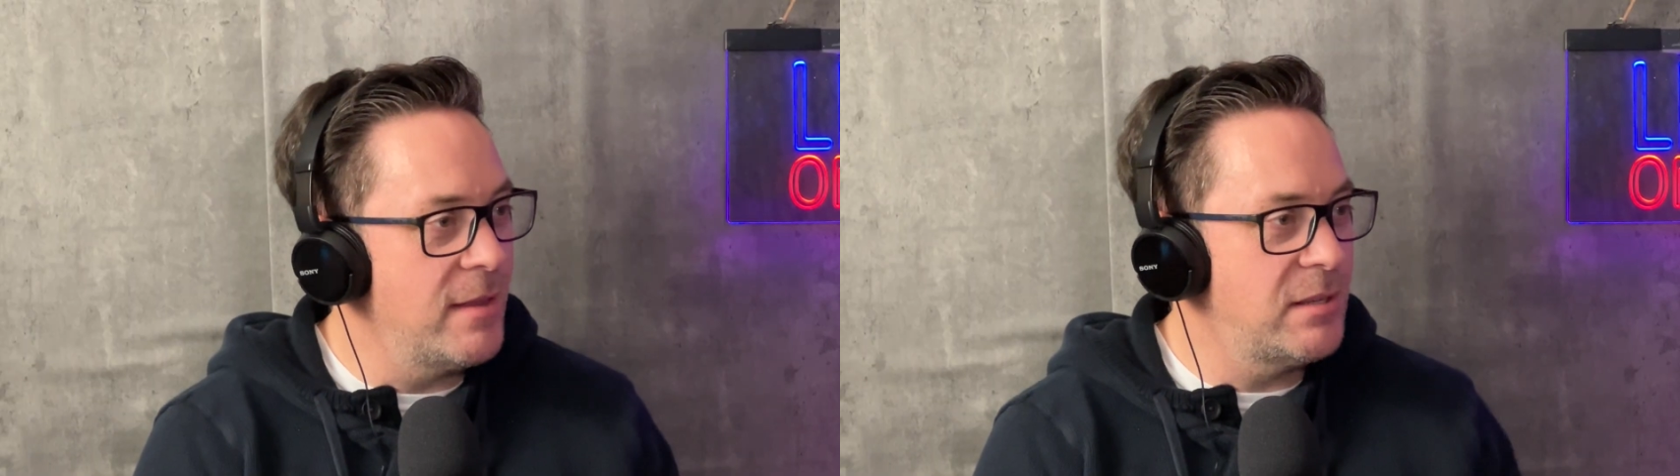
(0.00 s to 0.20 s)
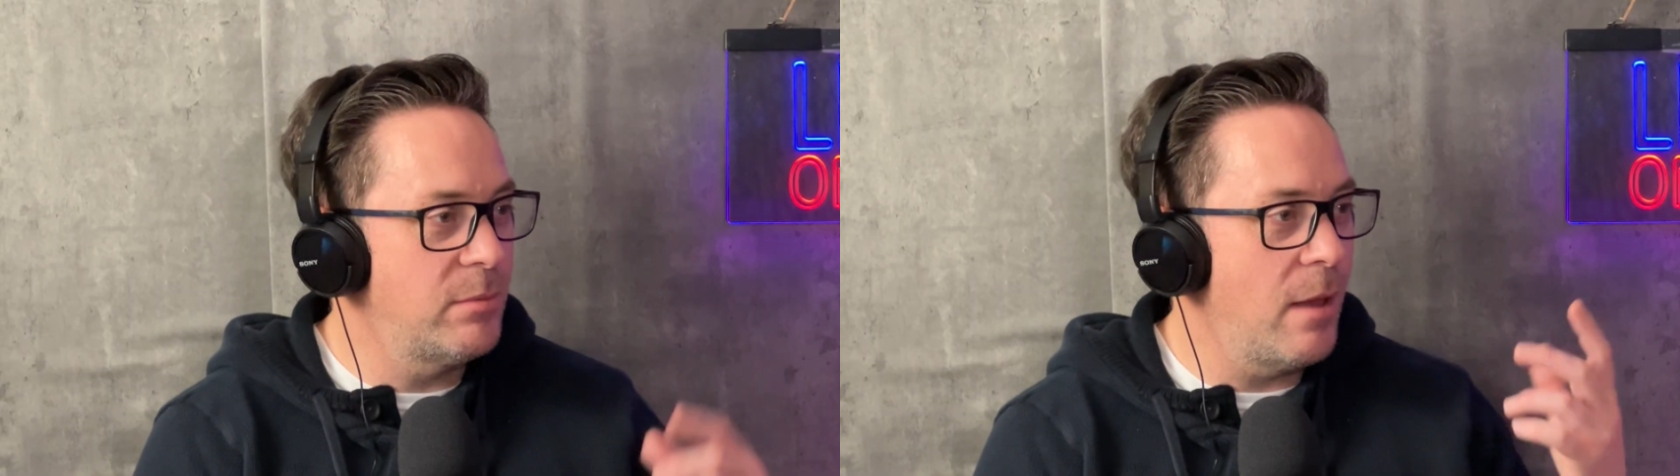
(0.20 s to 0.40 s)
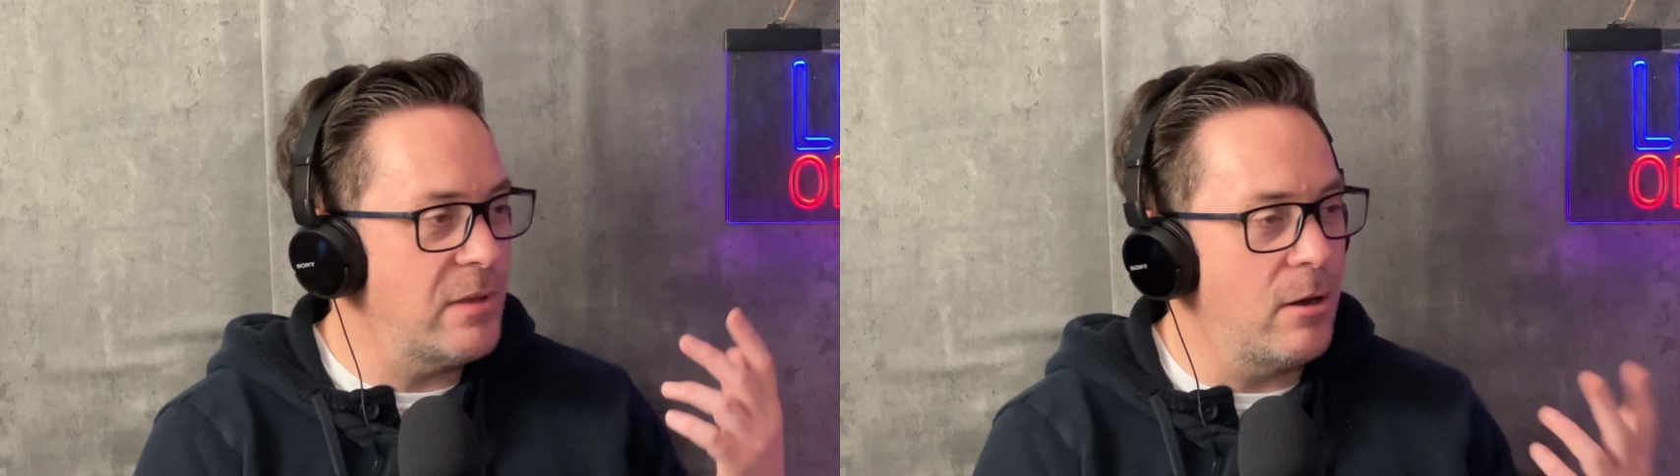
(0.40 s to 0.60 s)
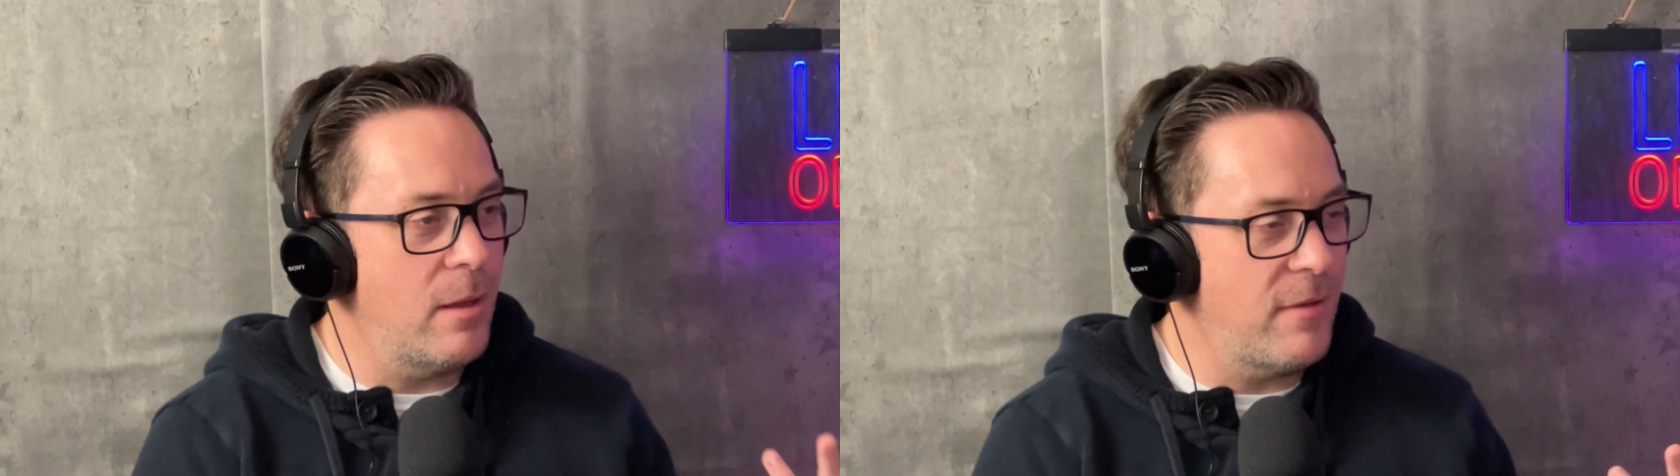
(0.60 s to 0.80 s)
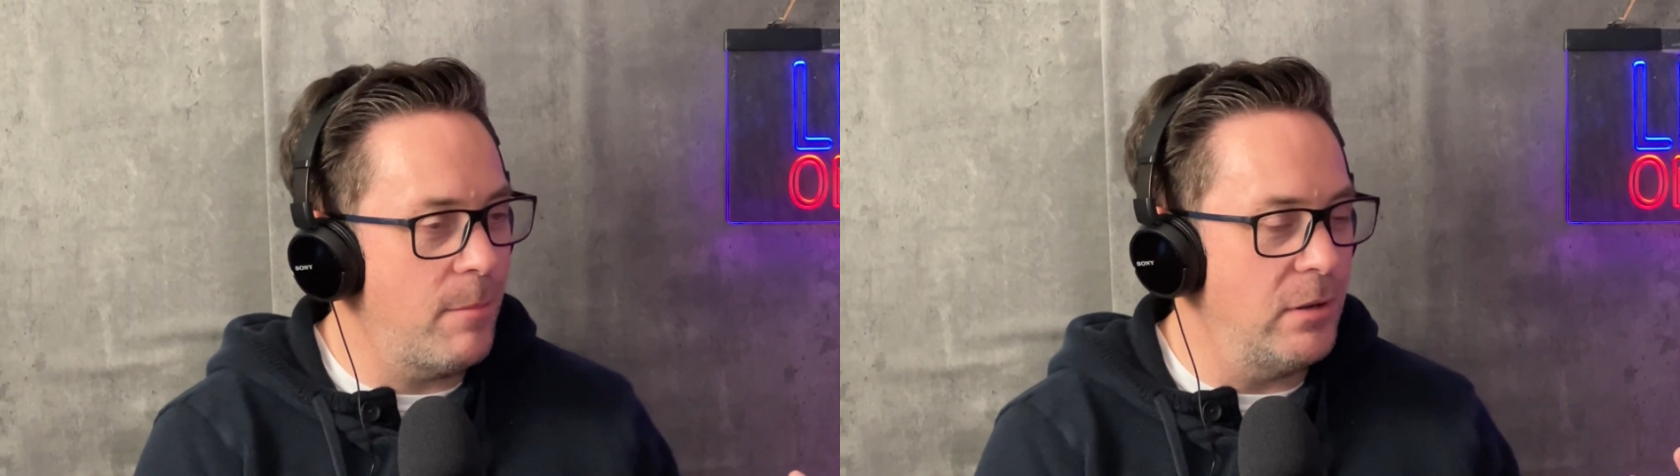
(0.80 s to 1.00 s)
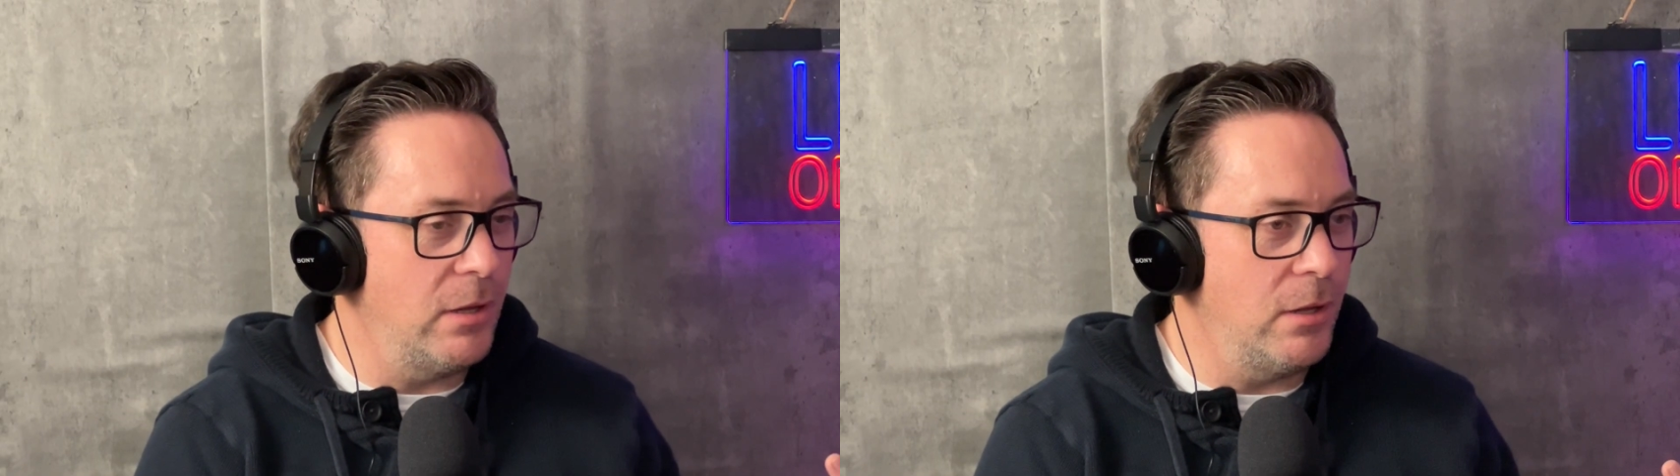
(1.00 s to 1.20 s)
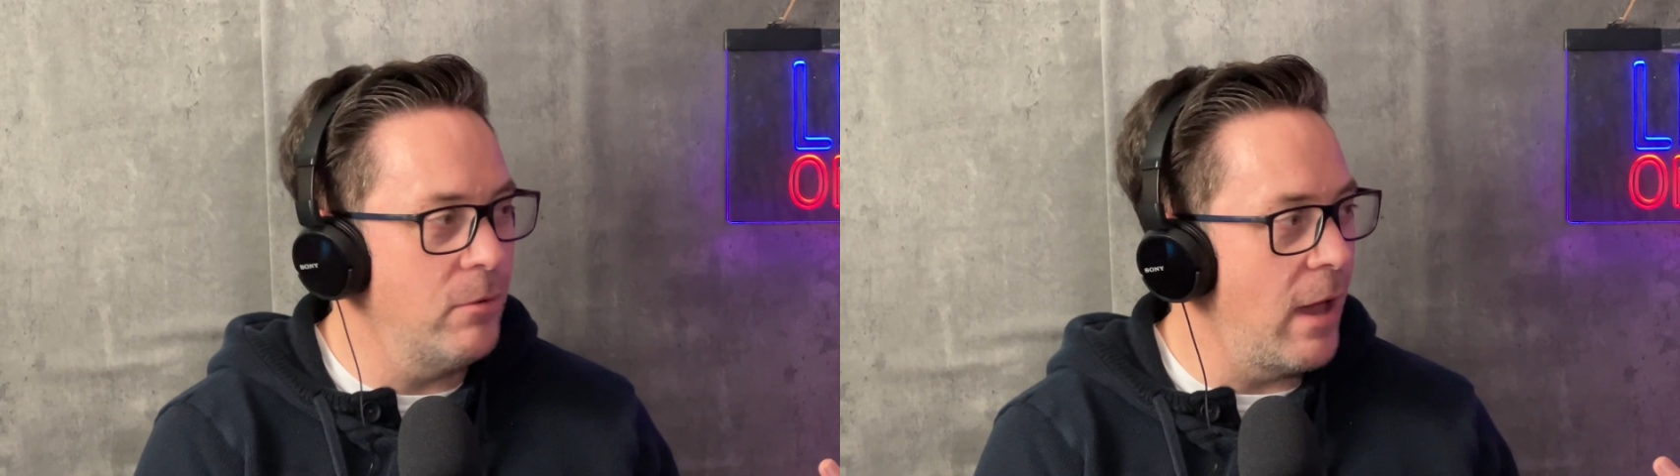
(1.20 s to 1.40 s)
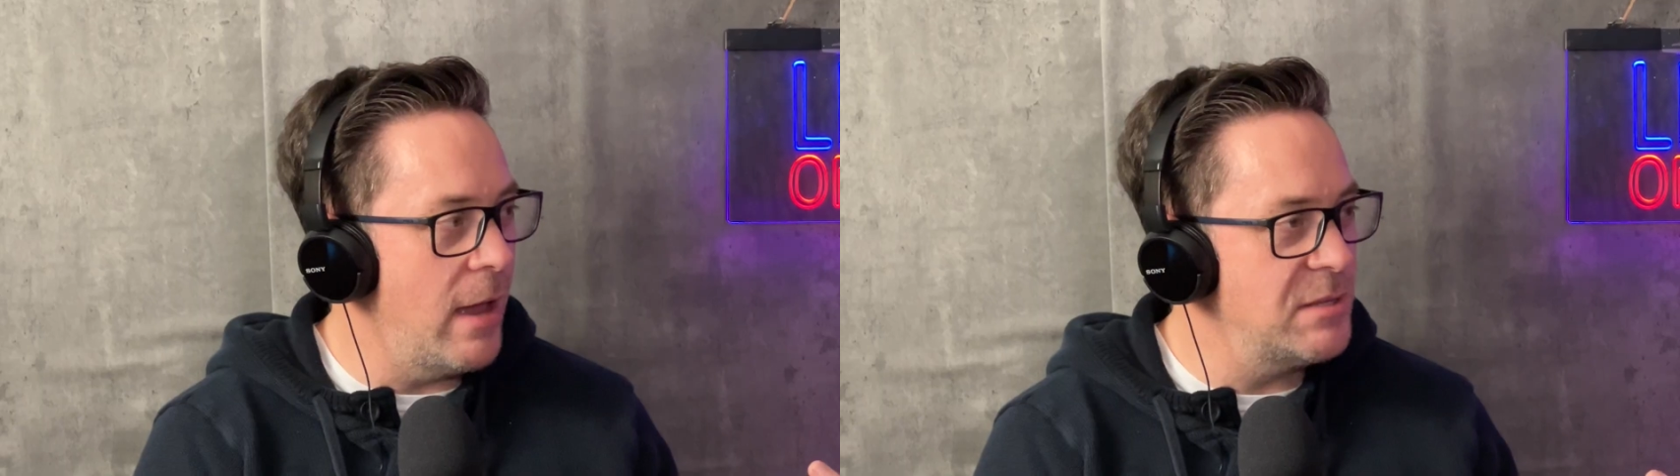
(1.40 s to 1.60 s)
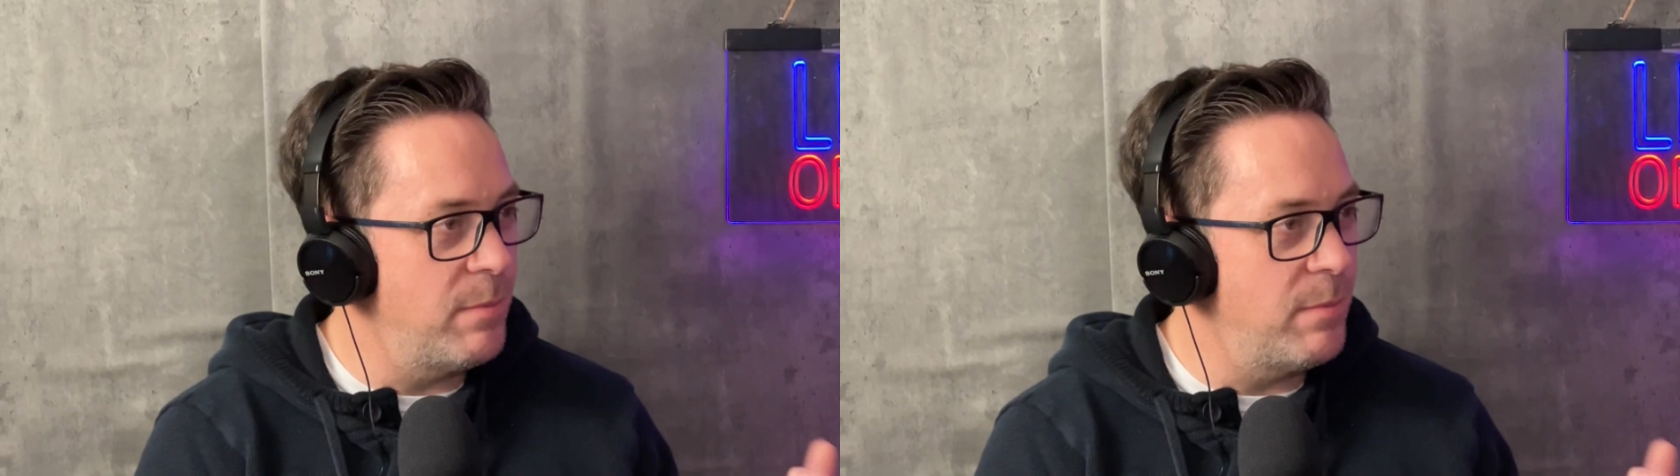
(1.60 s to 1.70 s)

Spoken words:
sometimes I don't know if it happened to you guys,